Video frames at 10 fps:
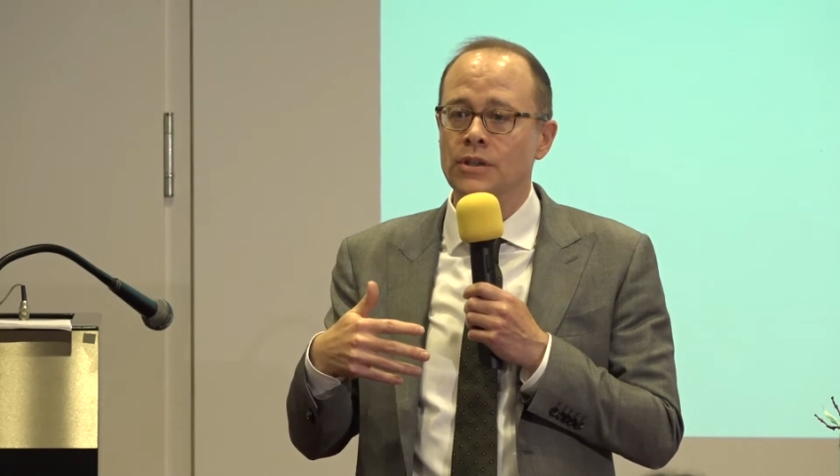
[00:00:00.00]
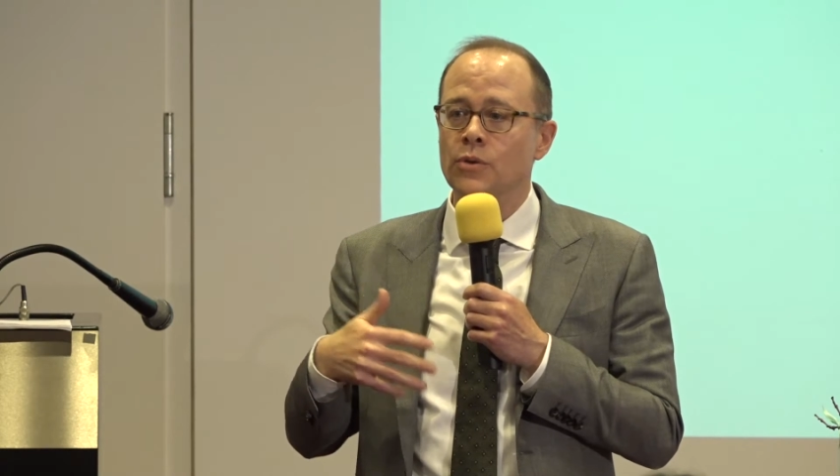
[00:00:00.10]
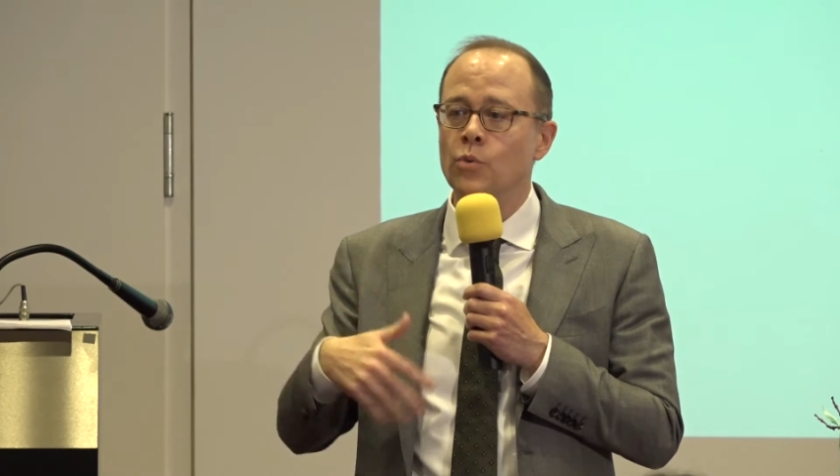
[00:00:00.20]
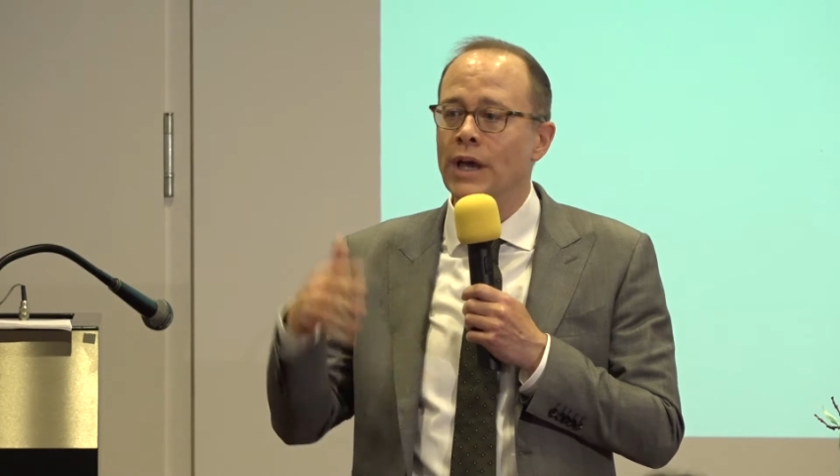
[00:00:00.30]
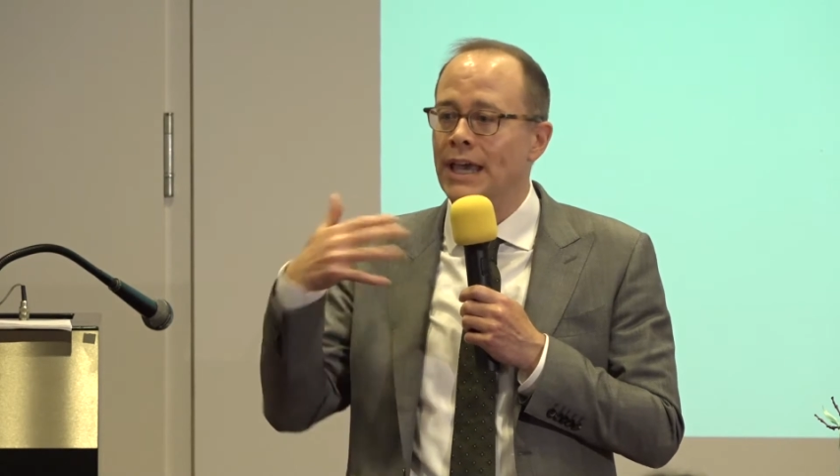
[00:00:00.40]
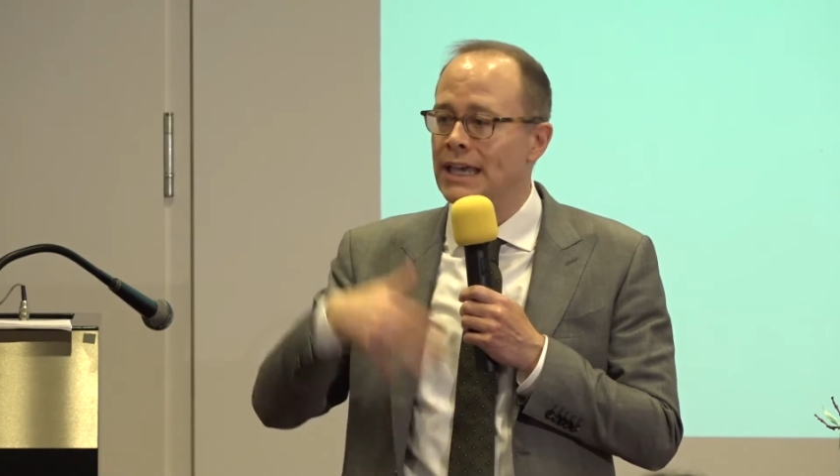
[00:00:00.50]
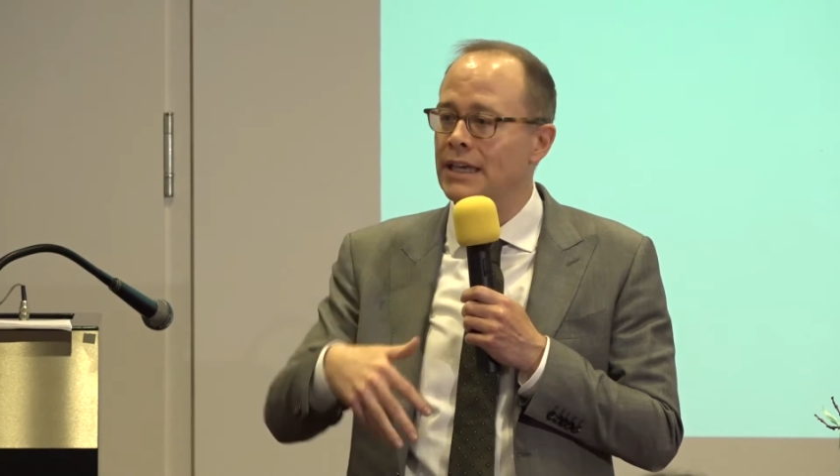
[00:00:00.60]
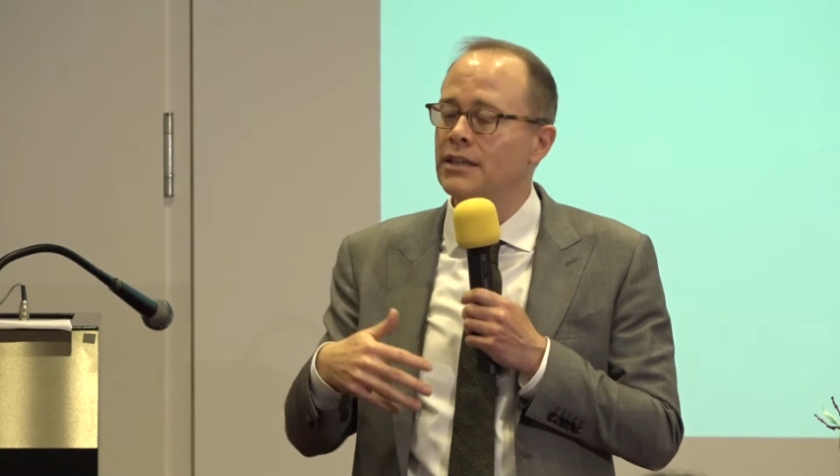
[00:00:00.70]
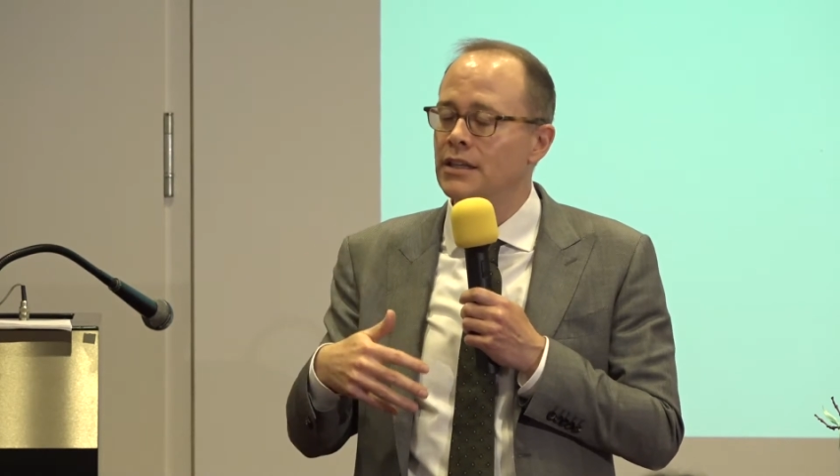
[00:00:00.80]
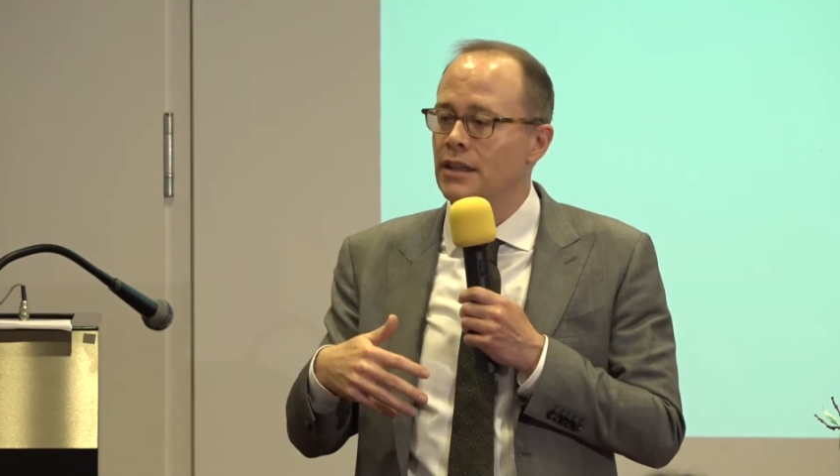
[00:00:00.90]
the
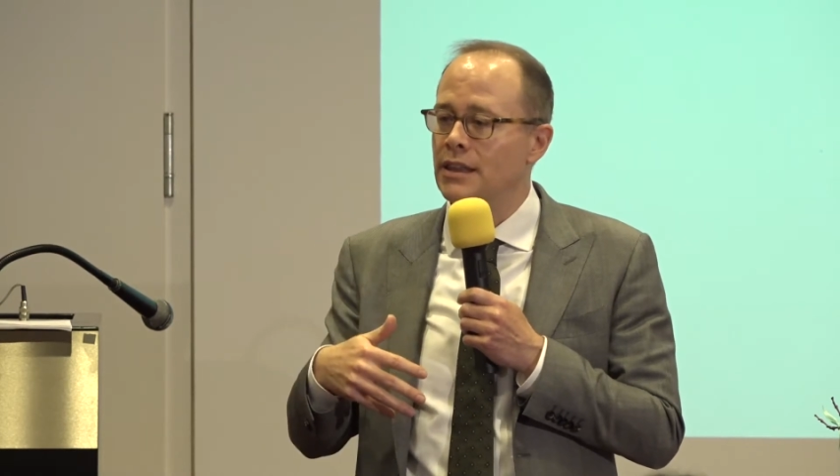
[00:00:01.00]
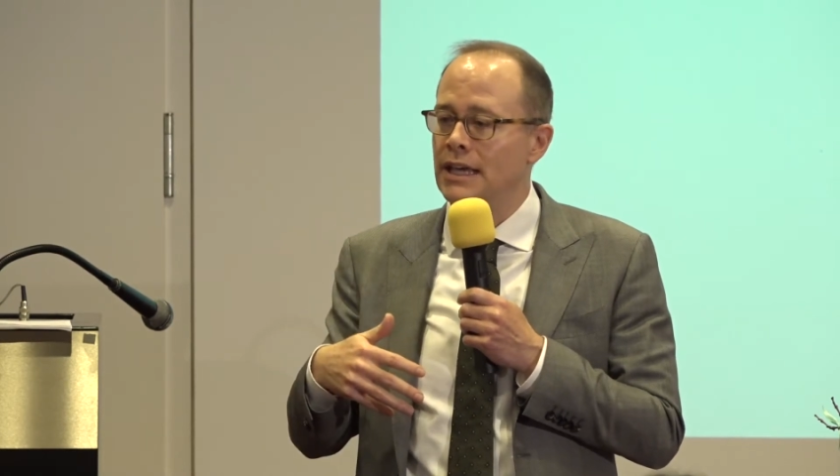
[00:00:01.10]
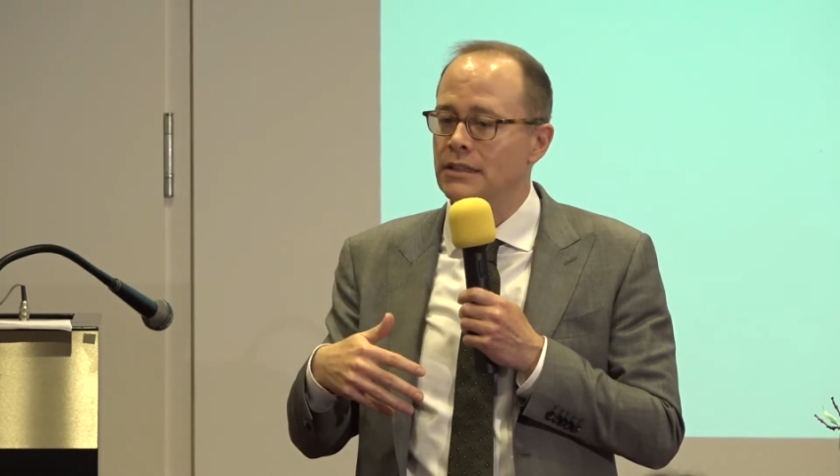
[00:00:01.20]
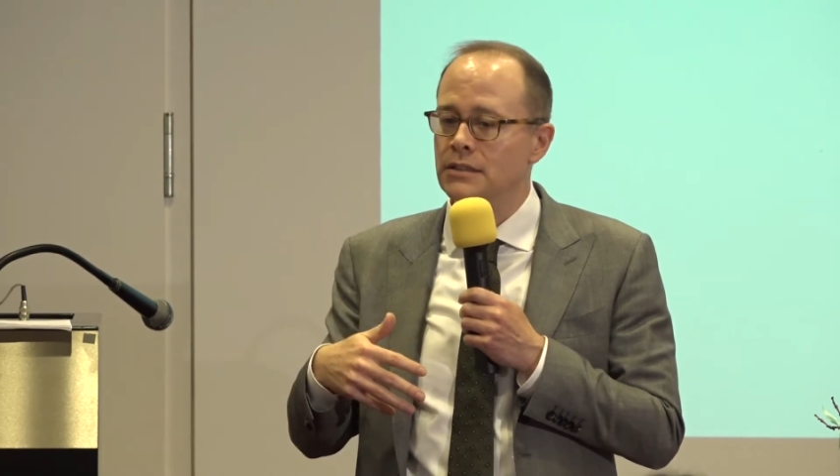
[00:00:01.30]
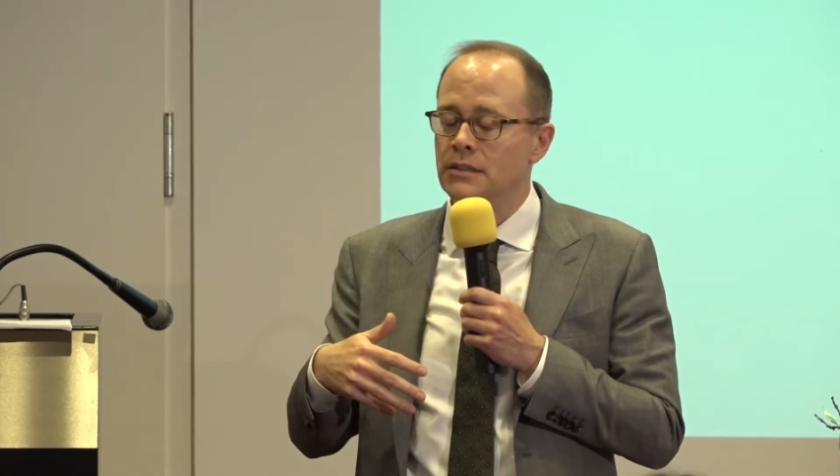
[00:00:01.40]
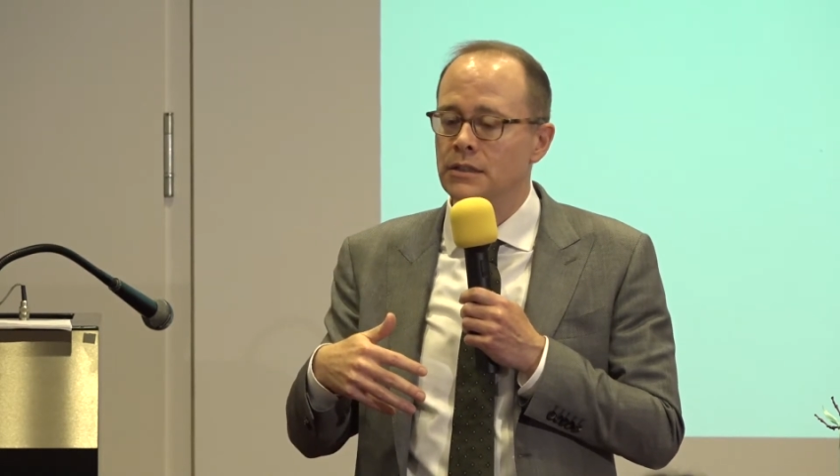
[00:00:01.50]
way that